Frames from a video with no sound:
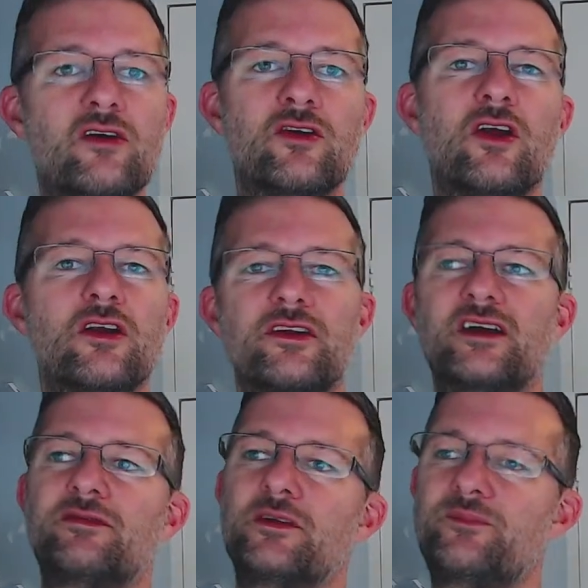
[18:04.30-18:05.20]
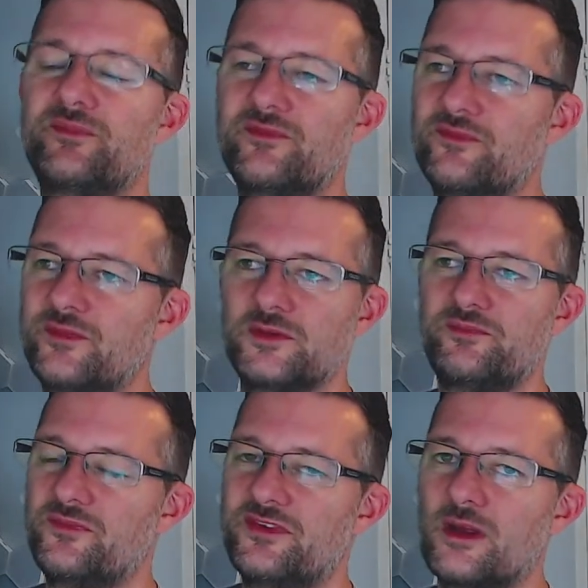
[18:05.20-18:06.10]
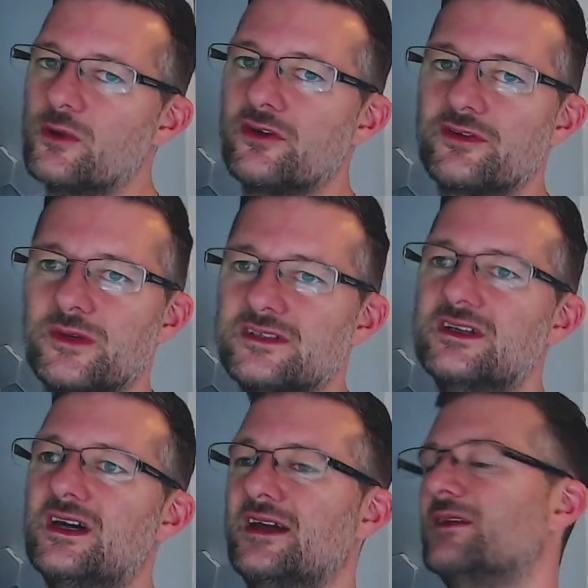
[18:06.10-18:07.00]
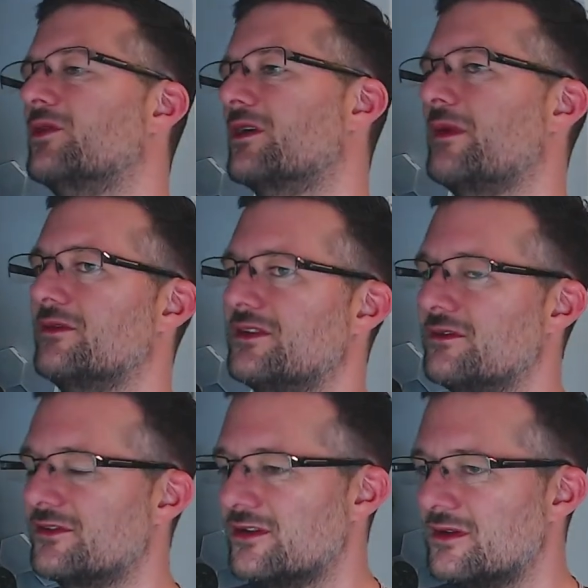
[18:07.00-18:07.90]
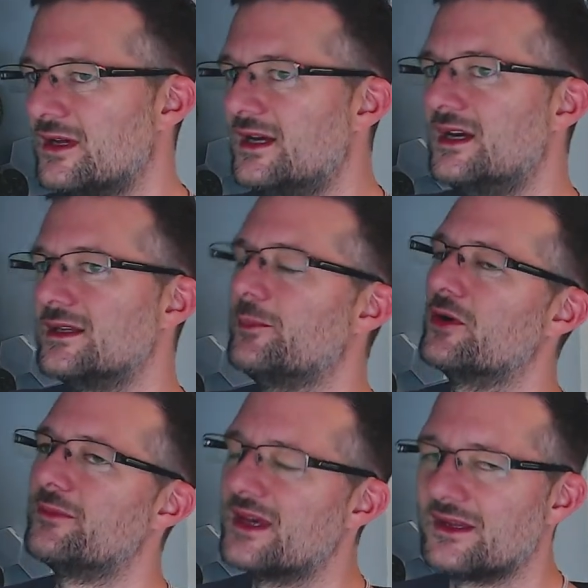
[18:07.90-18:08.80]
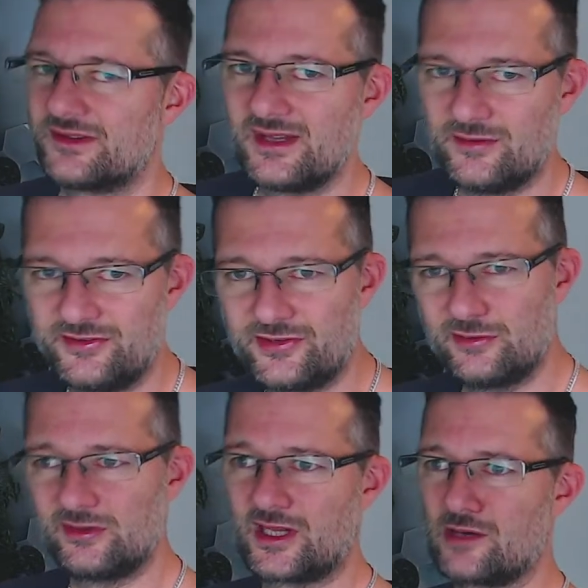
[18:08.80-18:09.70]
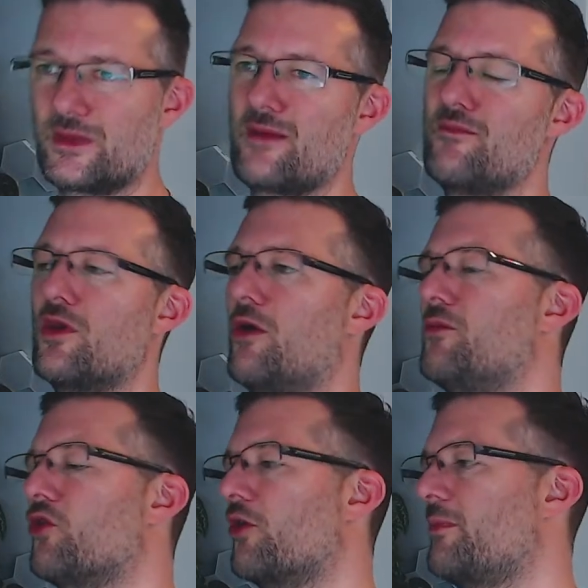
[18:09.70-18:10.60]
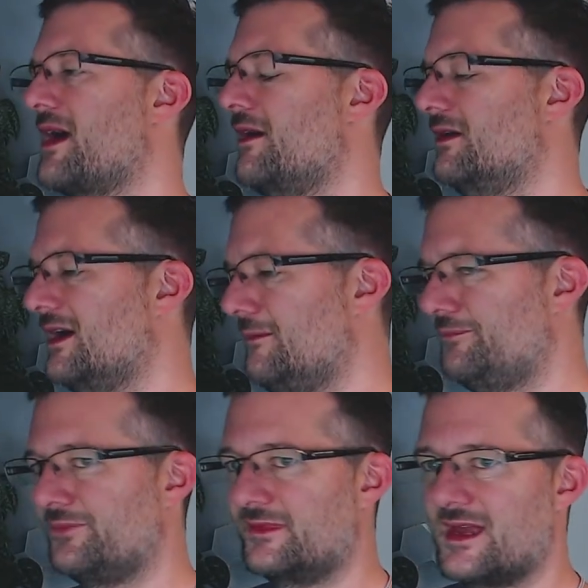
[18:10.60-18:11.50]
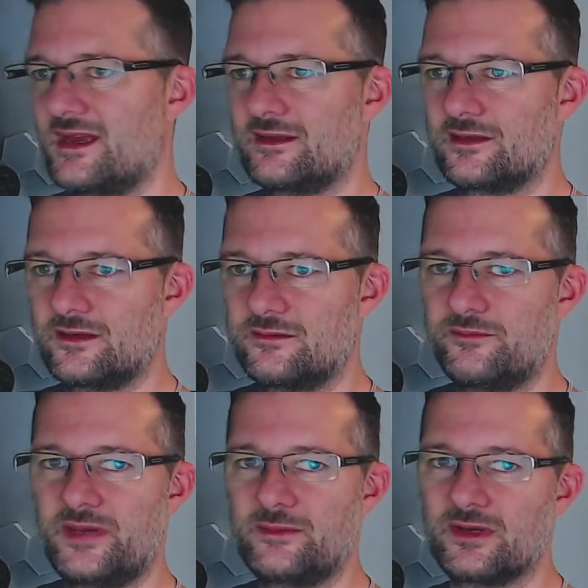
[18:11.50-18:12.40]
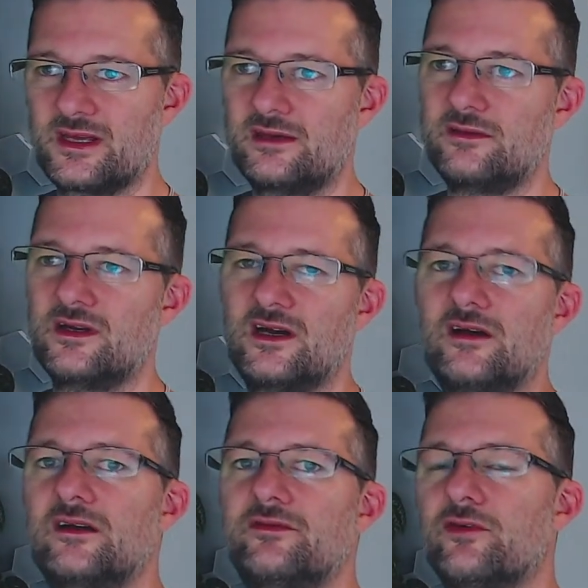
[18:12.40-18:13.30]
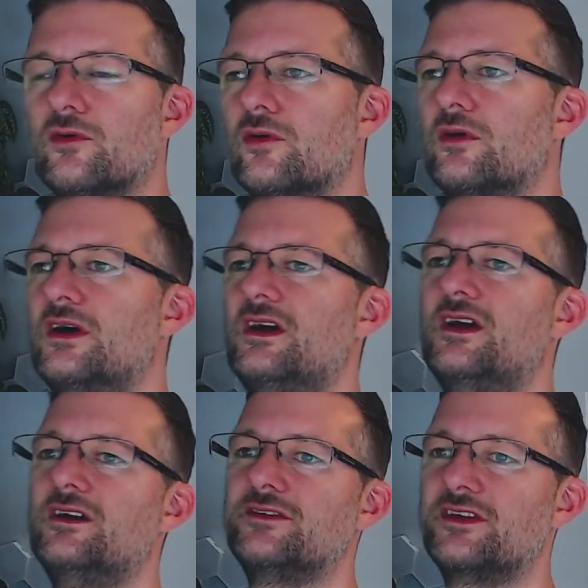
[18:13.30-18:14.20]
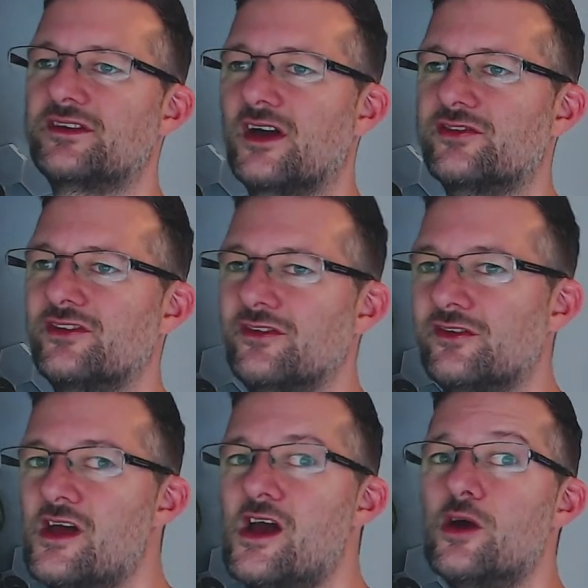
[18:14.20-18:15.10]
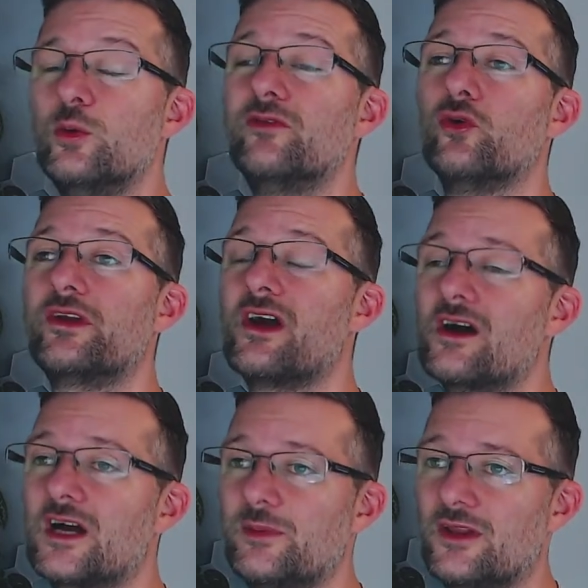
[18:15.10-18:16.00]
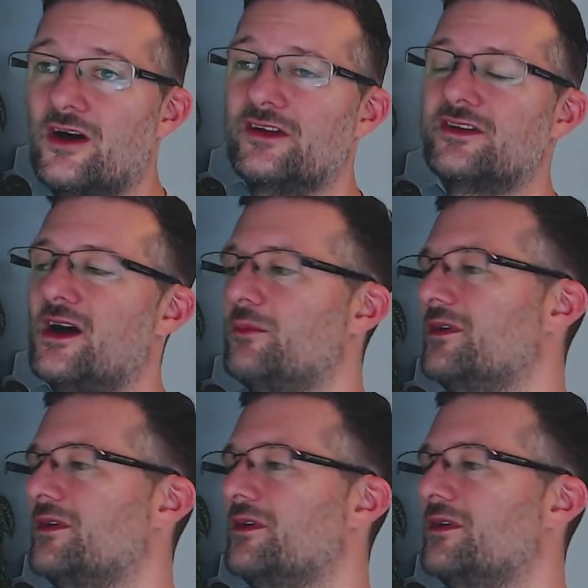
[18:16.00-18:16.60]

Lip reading: holiday for summer or something, and then we'll come back with series 2. The point being, series 2 is going to be a lot more about getting people in for discussions. We've already got a couple lined up,